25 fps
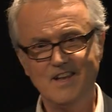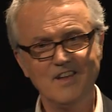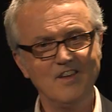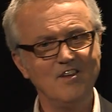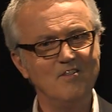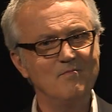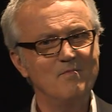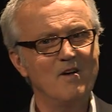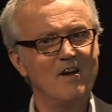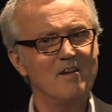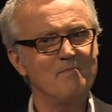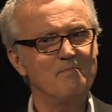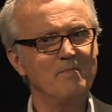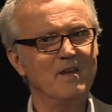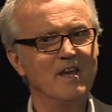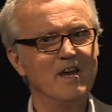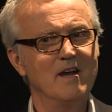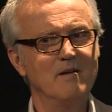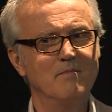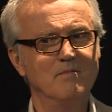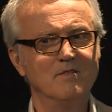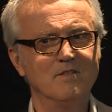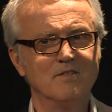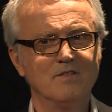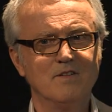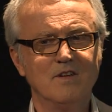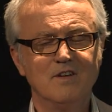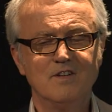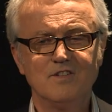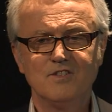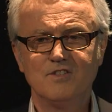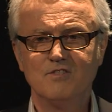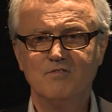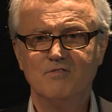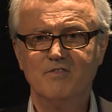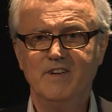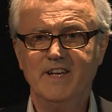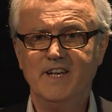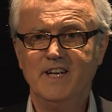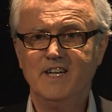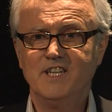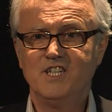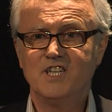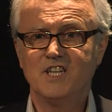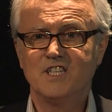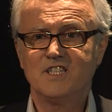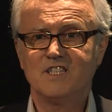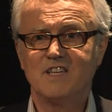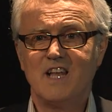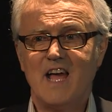you might be able to read
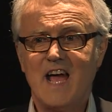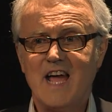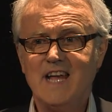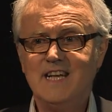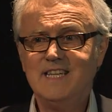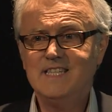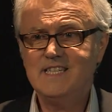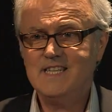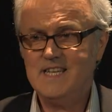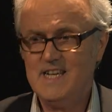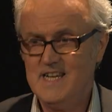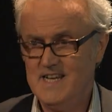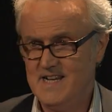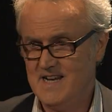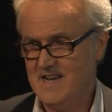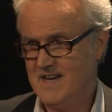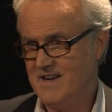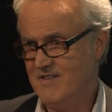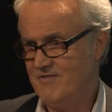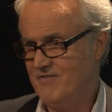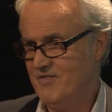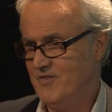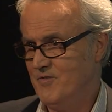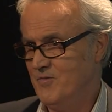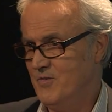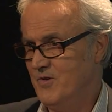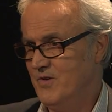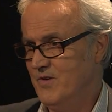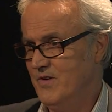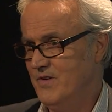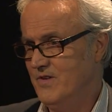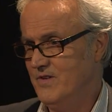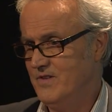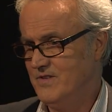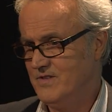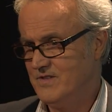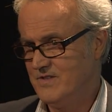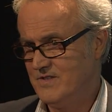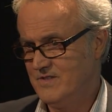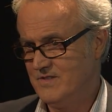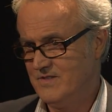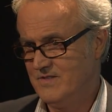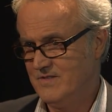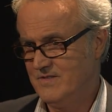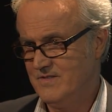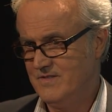just 1,800 words.